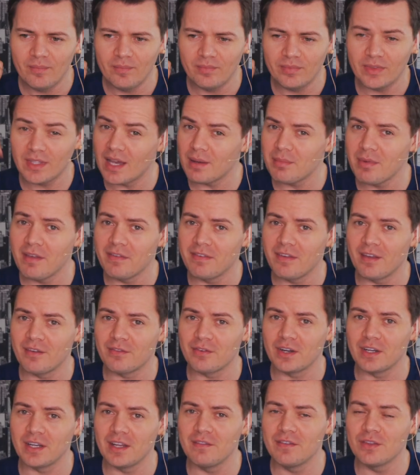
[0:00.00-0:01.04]
not my
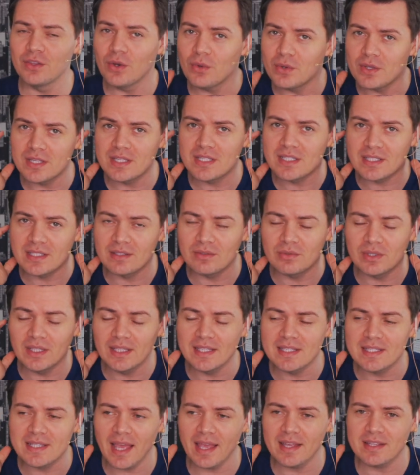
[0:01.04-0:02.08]
favorite. Even though it really
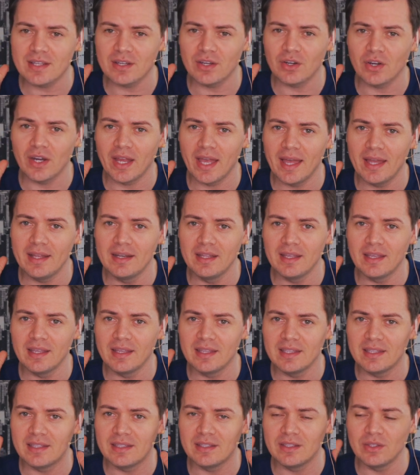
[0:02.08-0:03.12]
stays on your head,
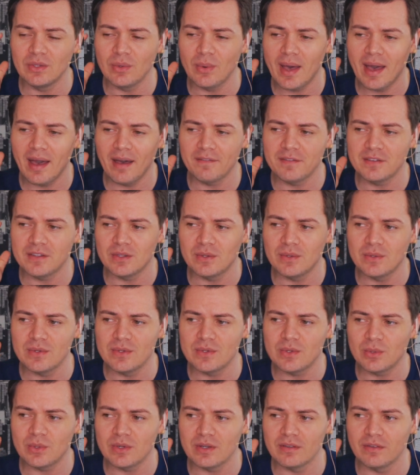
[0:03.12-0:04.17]
you have to
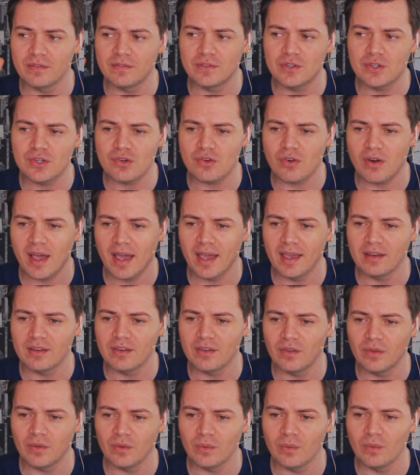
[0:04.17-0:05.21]
sort of try
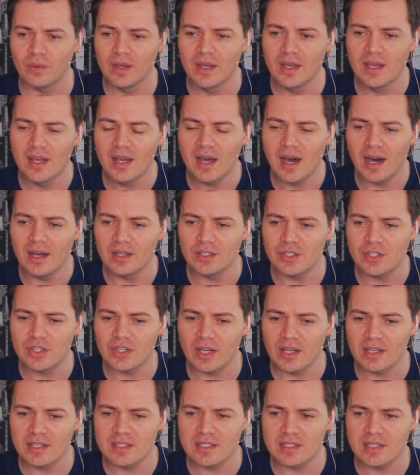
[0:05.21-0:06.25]
to
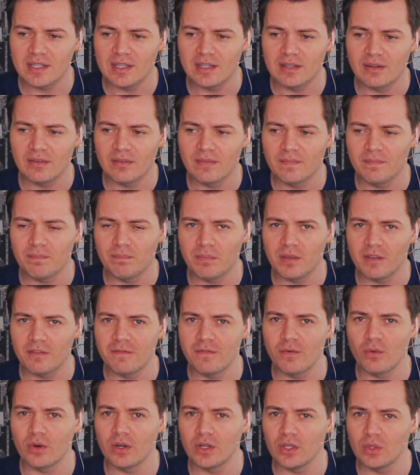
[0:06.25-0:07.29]
adjust it
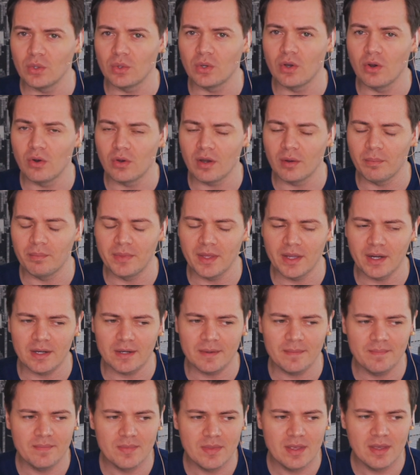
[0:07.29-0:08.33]
before you go up
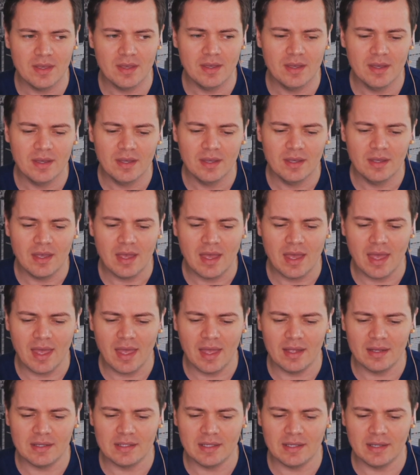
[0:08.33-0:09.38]
there.
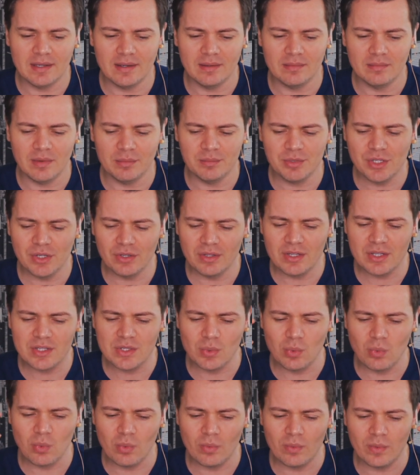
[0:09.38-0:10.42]
And I'm sure there's
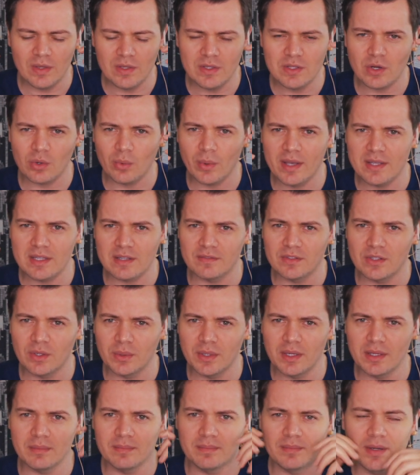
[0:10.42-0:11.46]
easier ways of
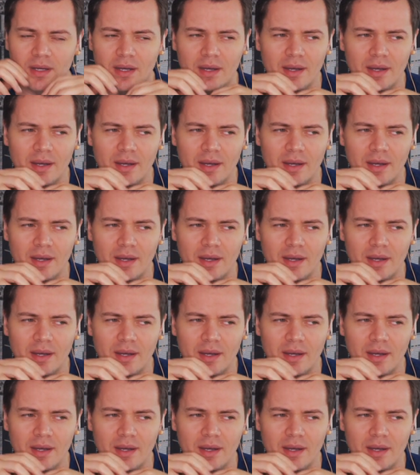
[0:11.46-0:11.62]
doing it,